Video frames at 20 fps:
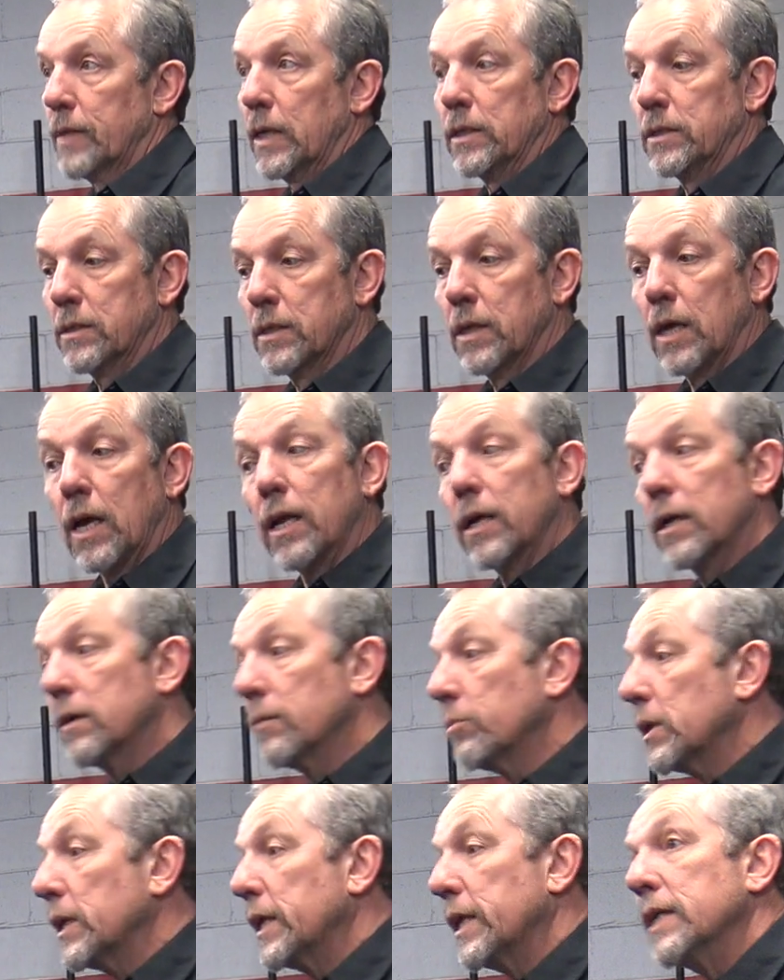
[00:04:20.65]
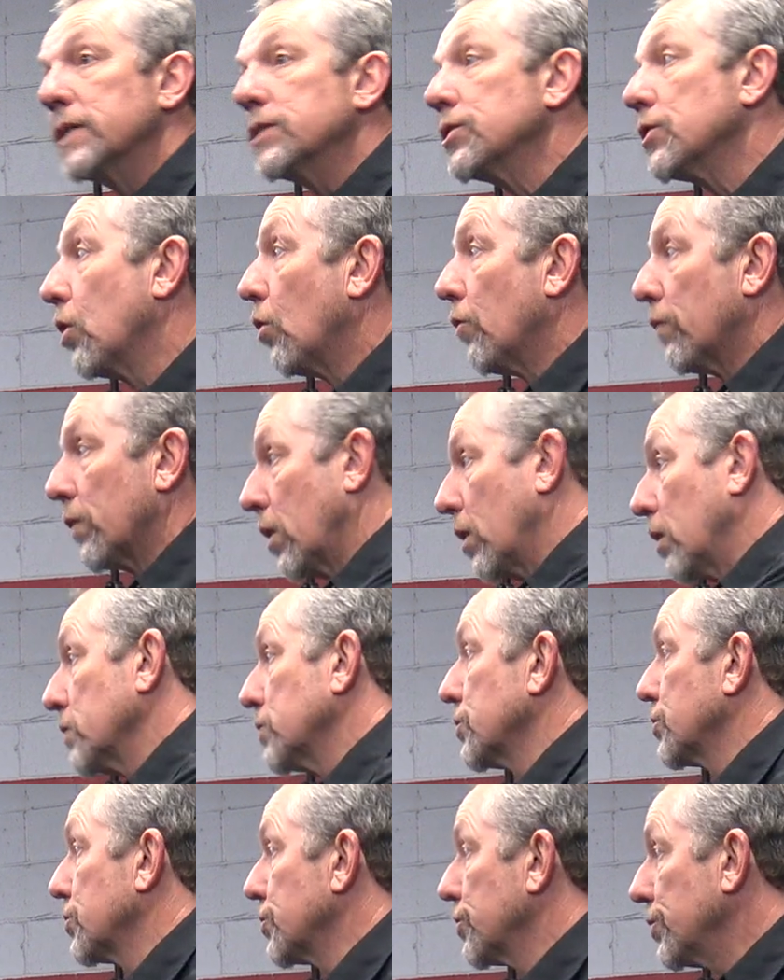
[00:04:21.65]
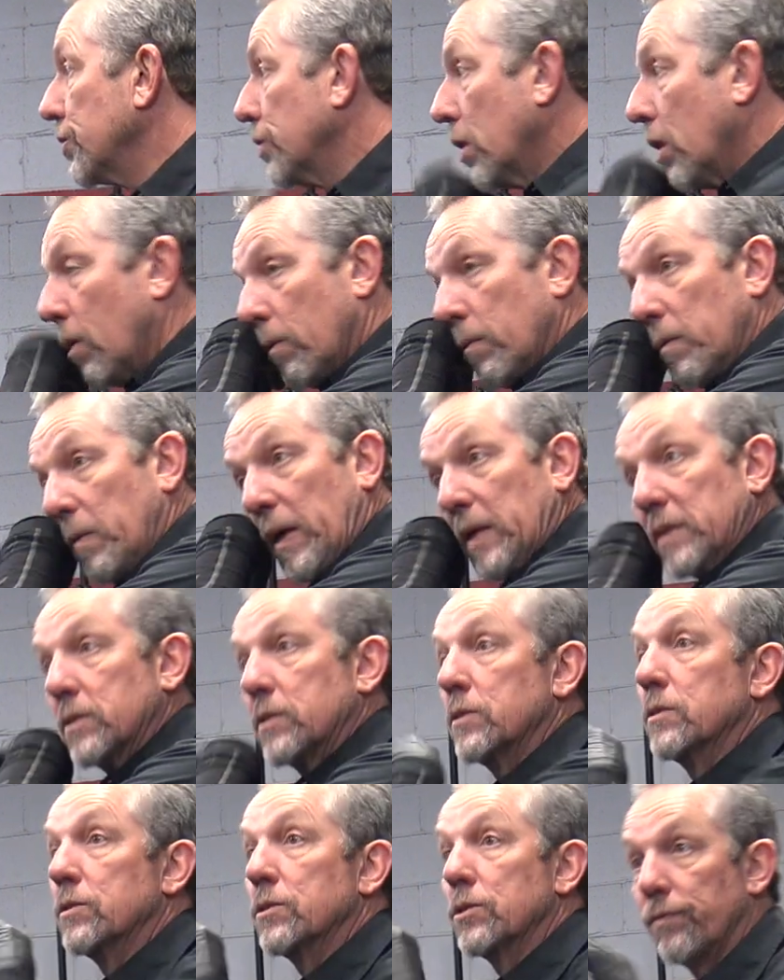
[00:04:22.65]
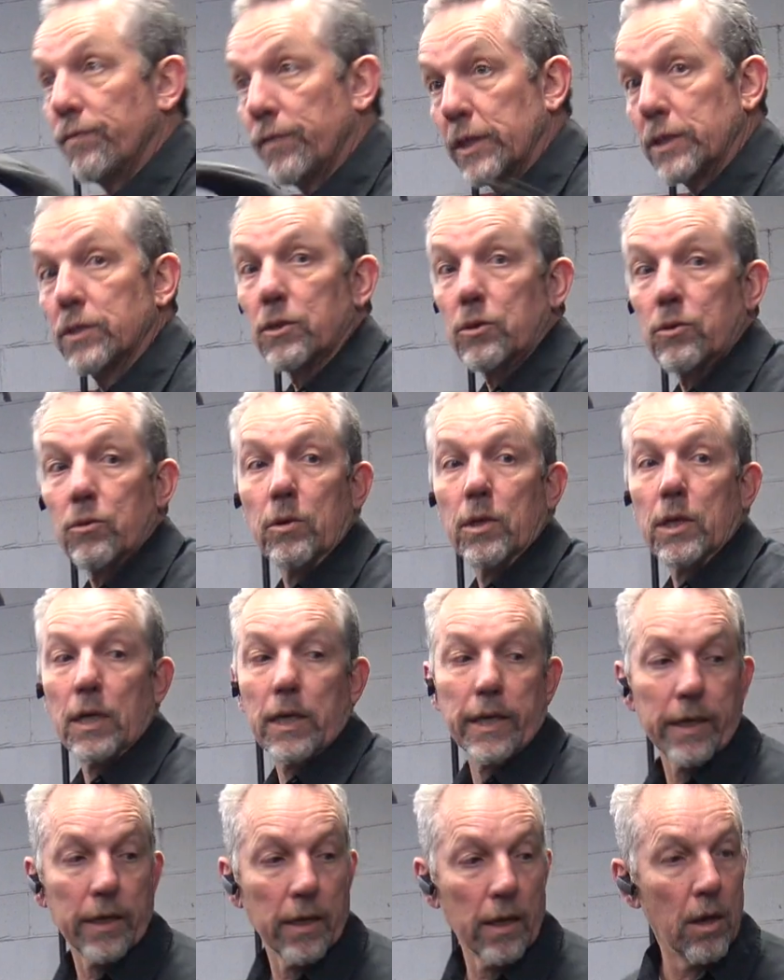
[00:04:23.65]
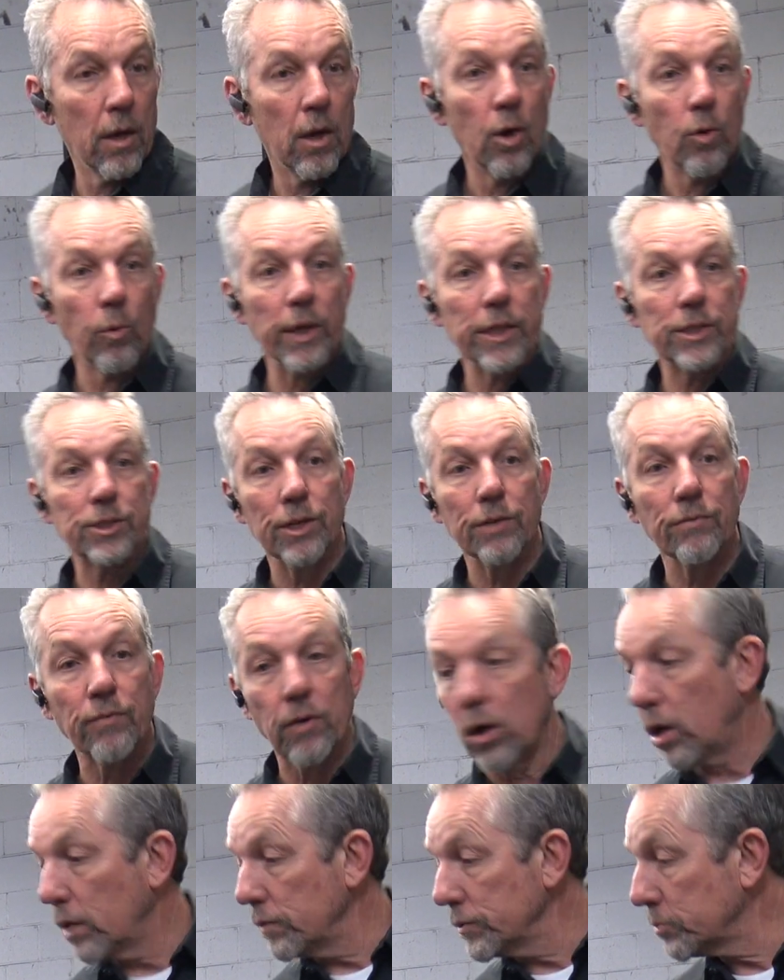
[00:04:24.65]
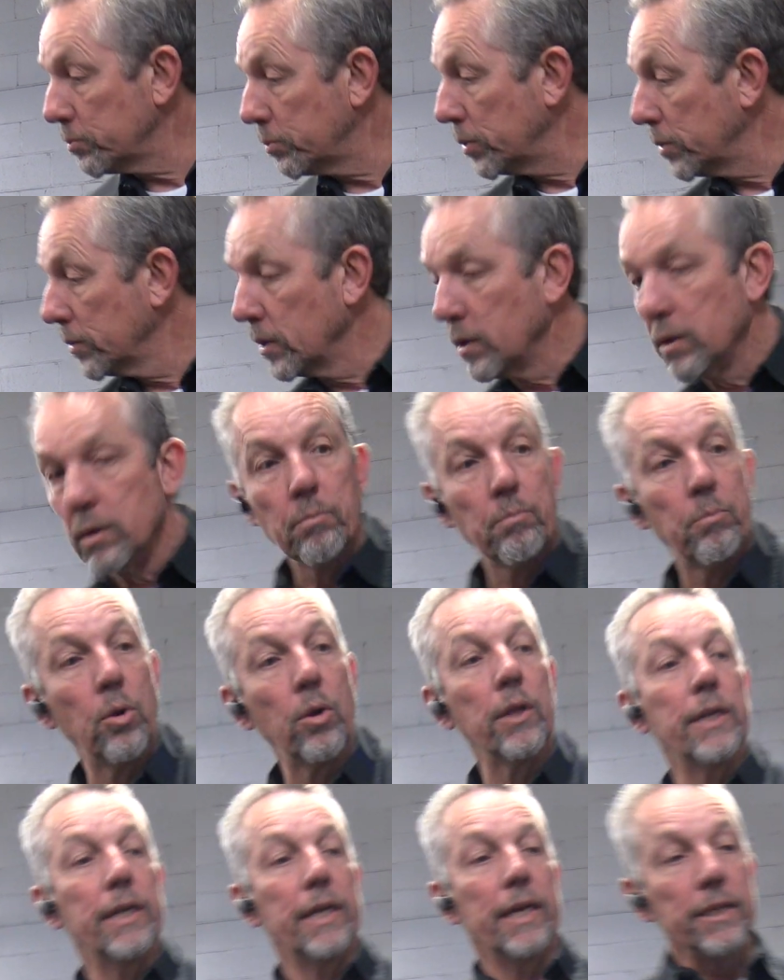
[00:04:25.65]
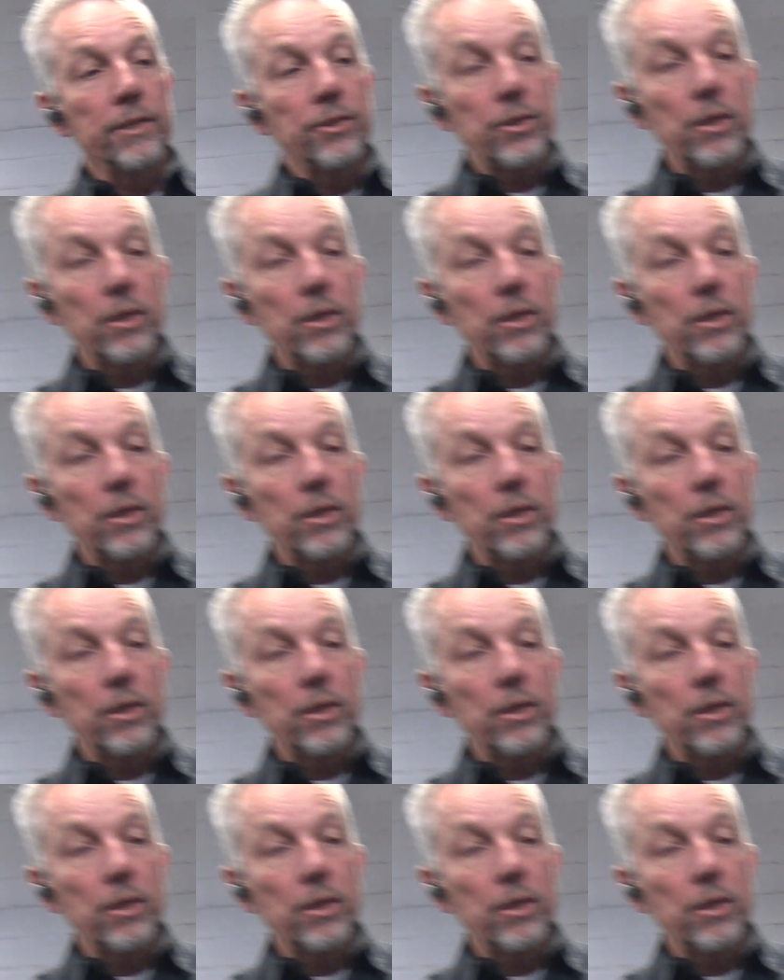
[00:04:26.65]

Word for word: It's not a complete engine overhaul, just so you know. That's to fix the coolant leak, which involves pulling the engine